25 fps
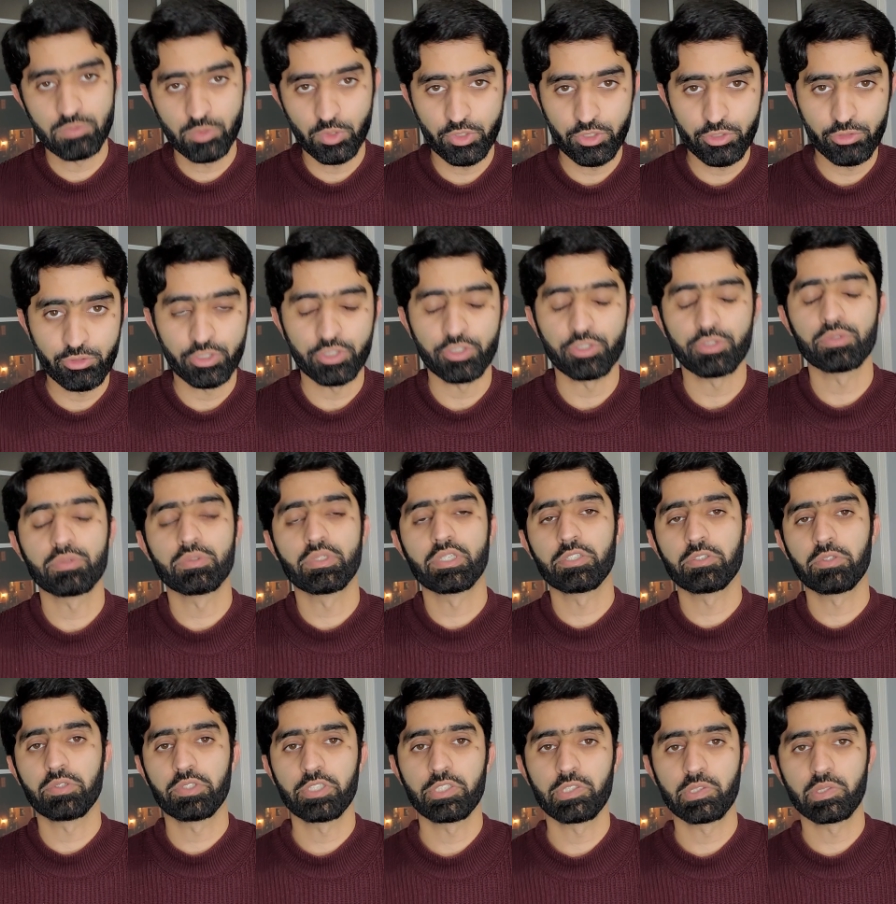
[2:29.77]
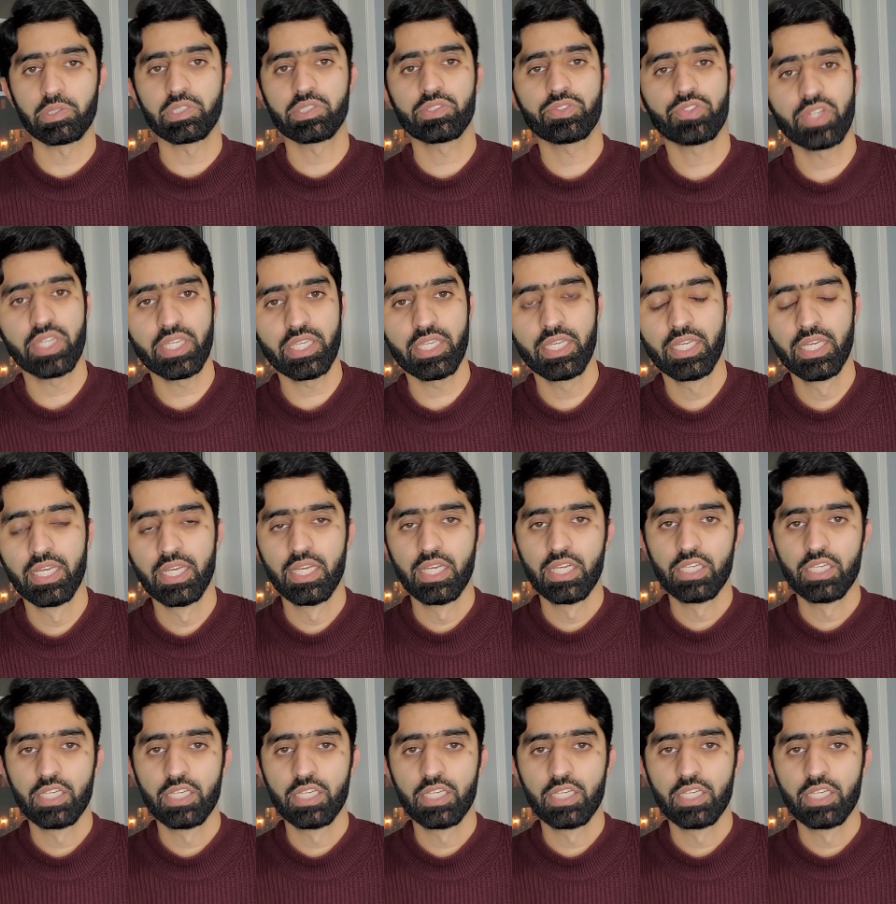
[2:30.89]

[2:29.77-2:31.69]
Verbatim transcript: 2022 and 2023.